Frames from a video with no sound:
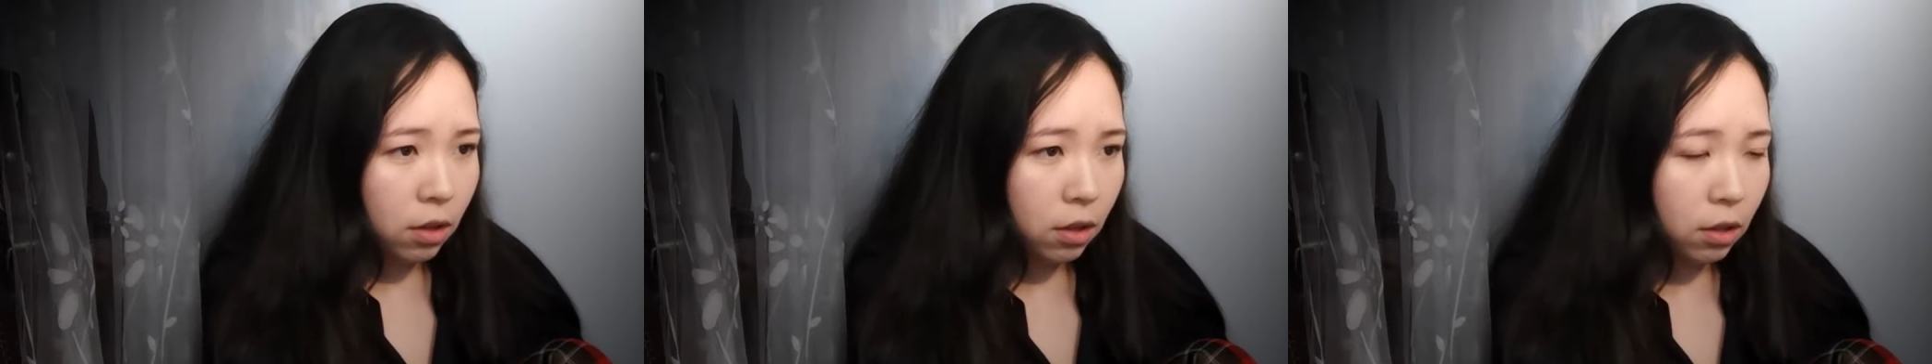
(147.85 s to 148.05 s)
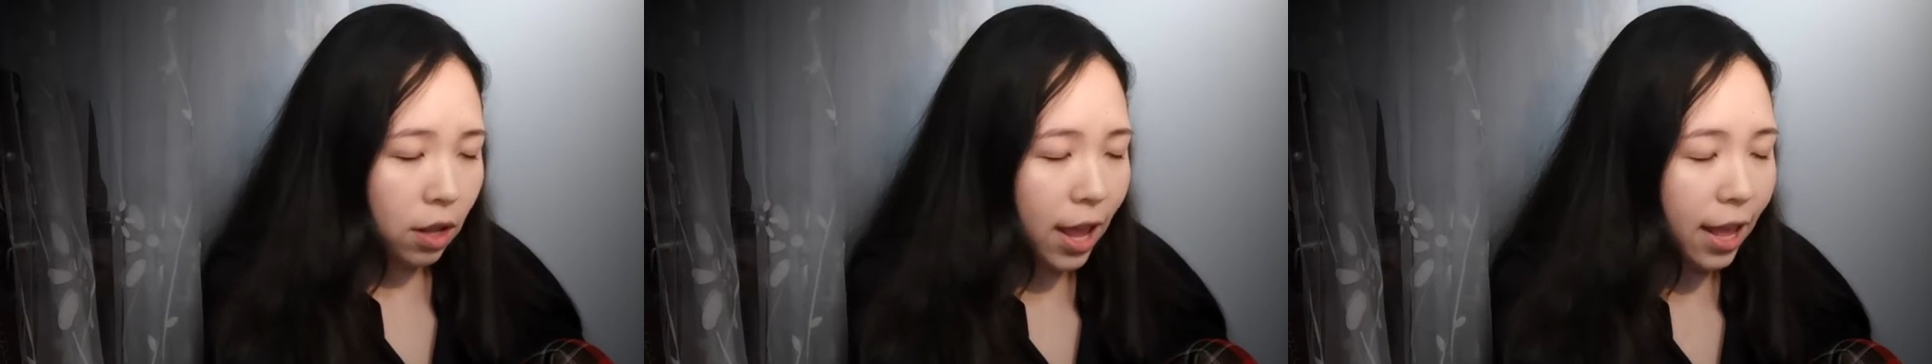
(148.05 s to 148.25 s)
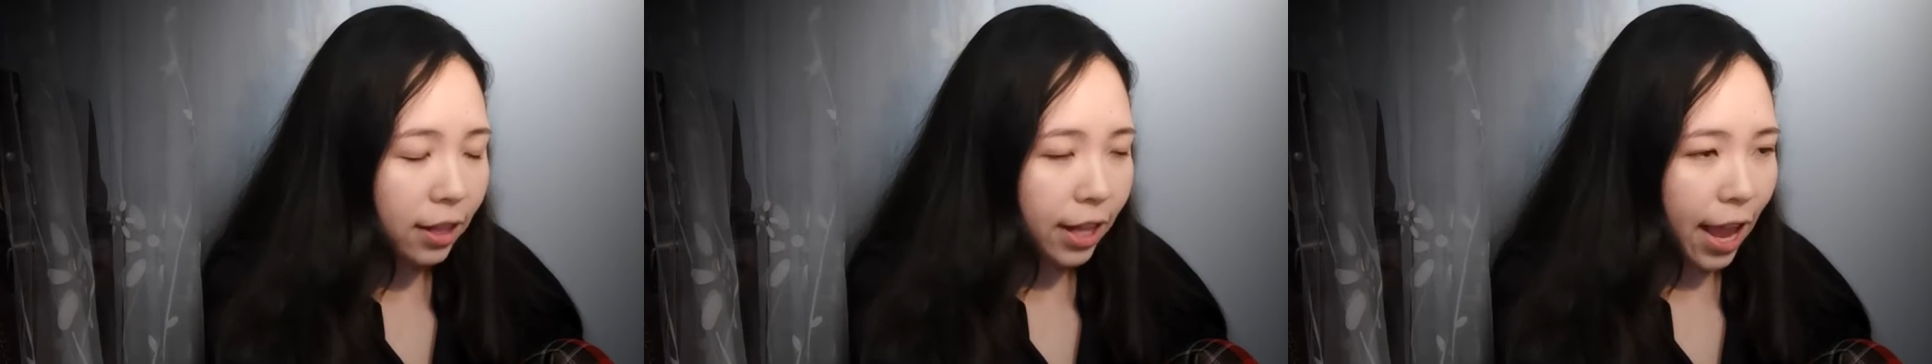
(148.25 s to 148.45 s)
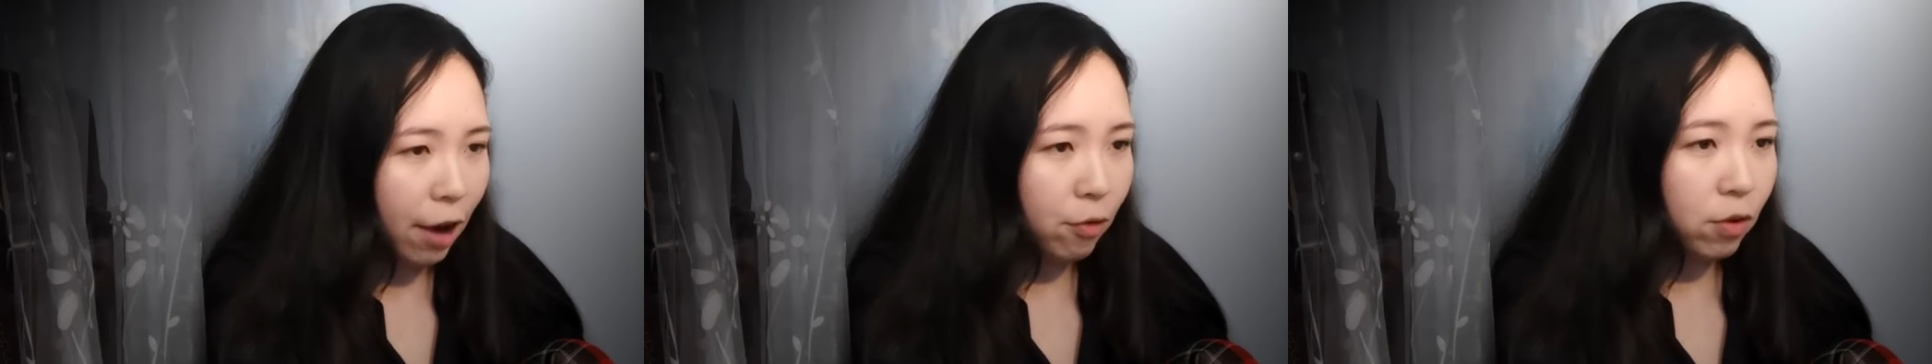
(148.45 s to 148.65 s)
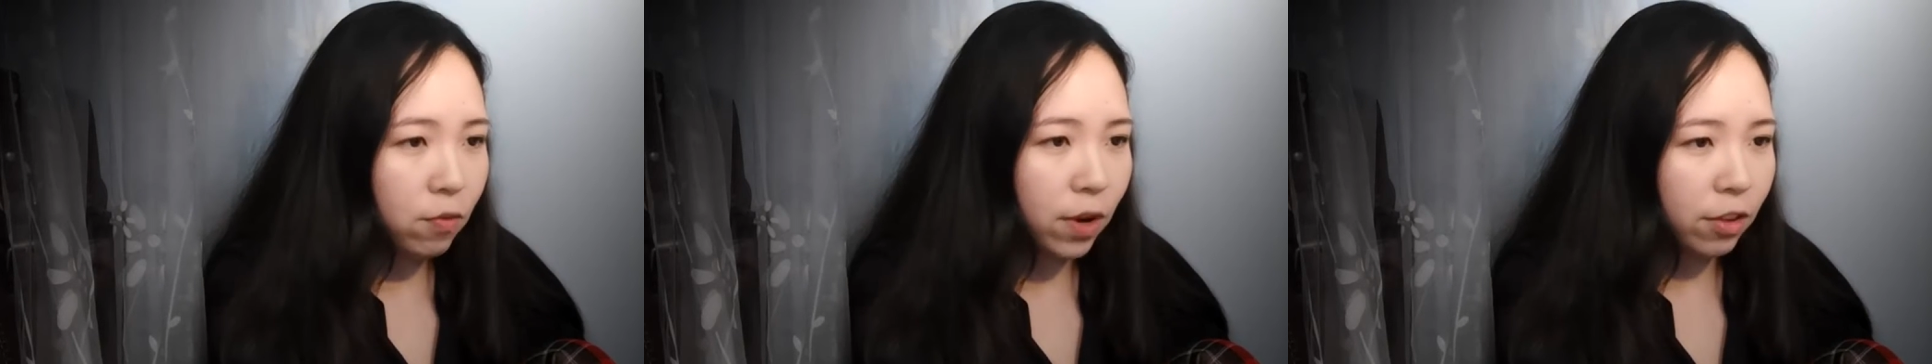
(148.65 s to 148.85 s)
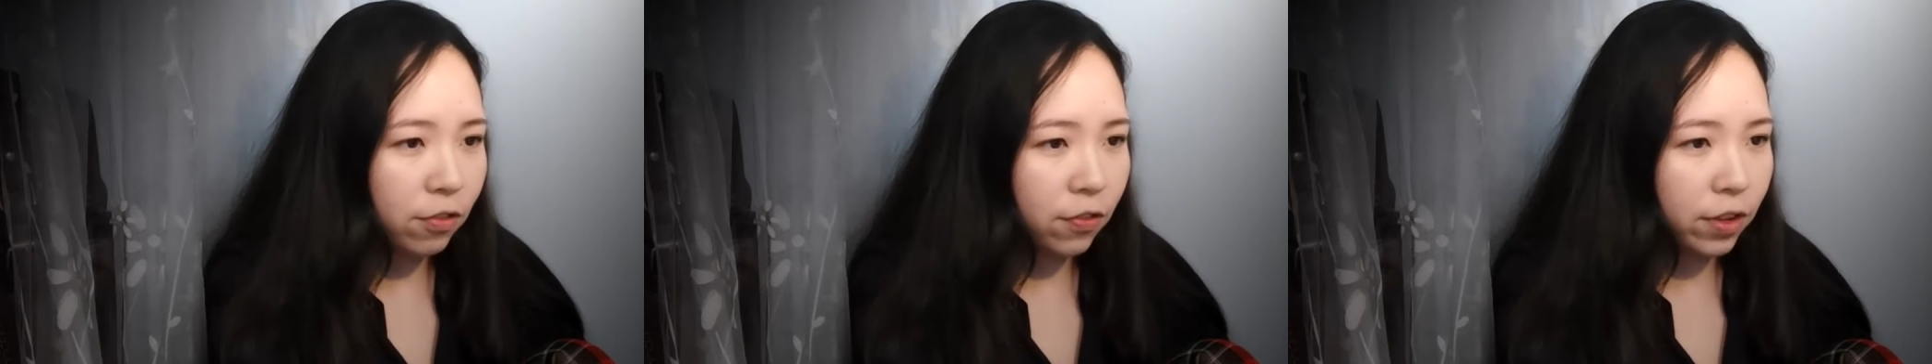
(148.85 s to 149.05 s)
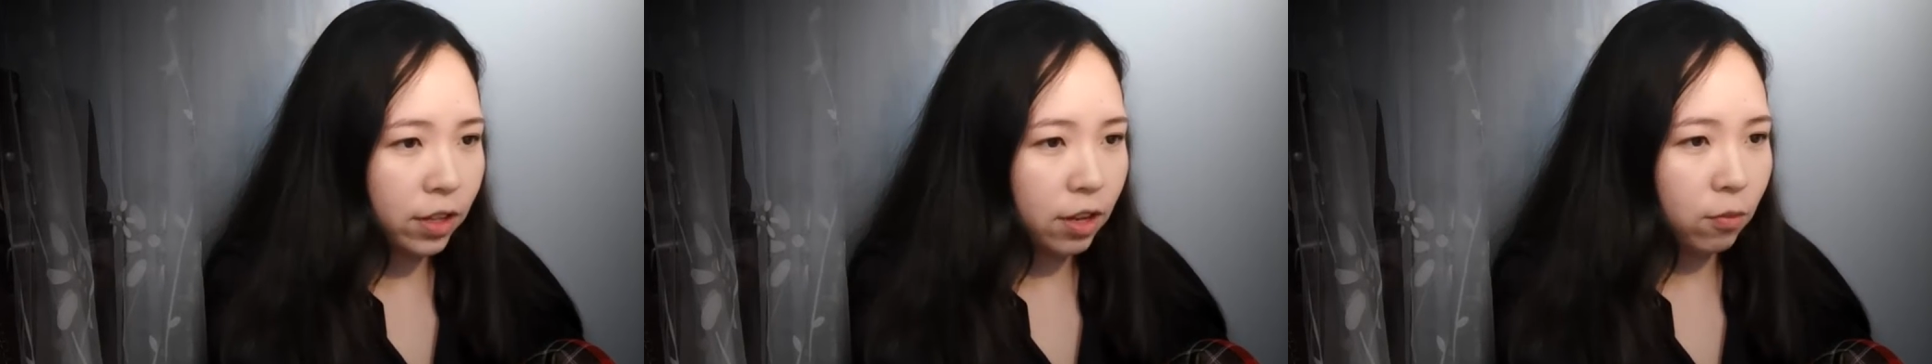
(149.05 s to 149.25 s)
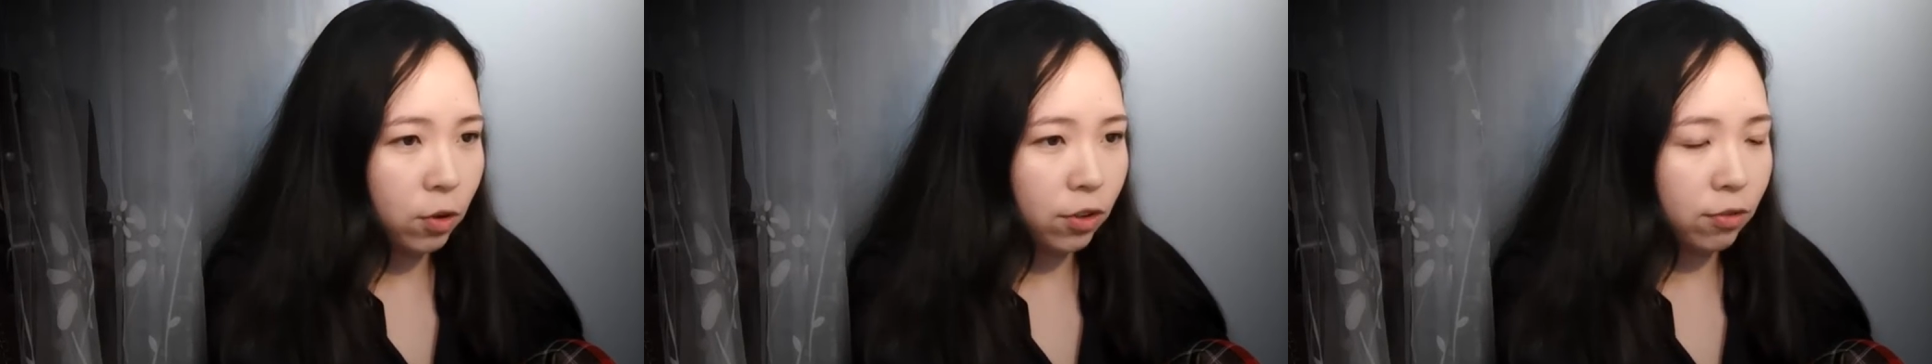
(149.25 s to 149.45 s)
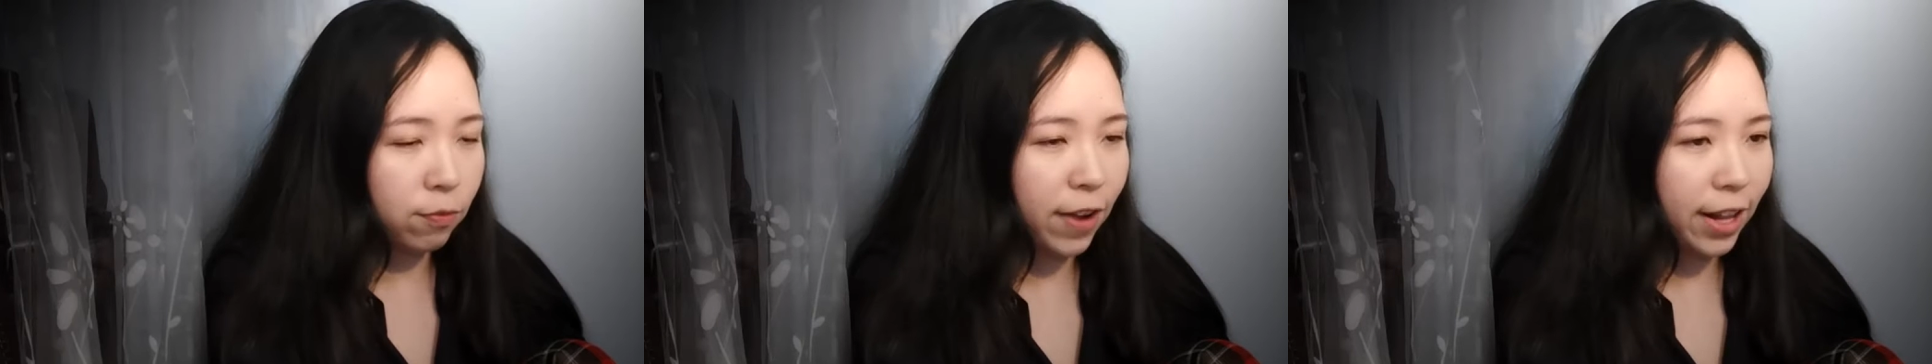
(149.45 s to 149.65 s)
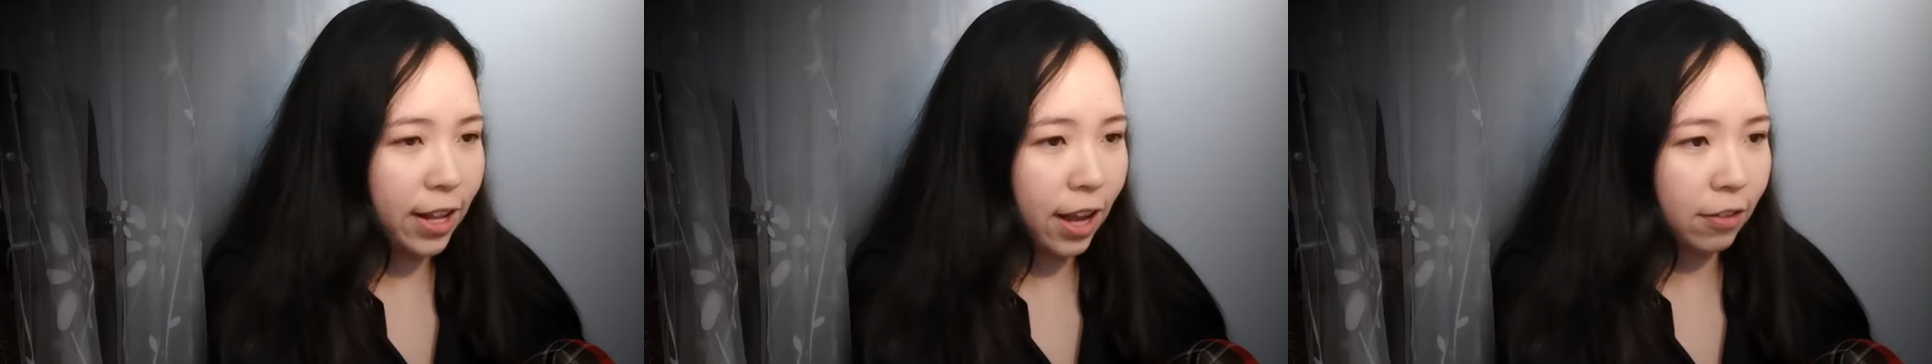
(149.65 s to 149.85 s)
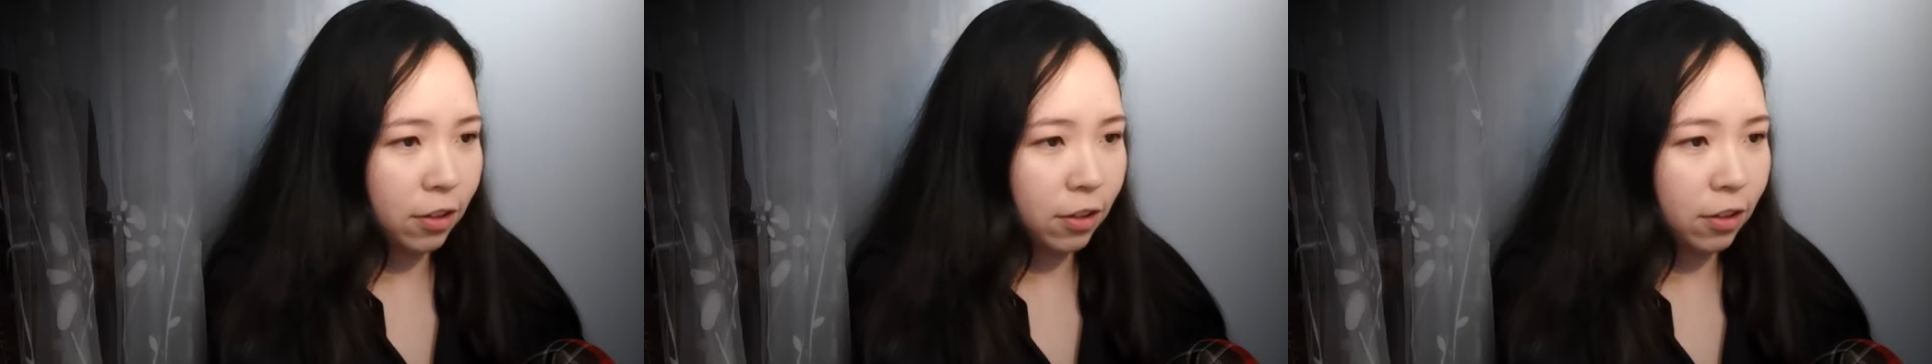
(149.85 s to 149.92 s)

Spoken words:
They act like everyone's feeling was valid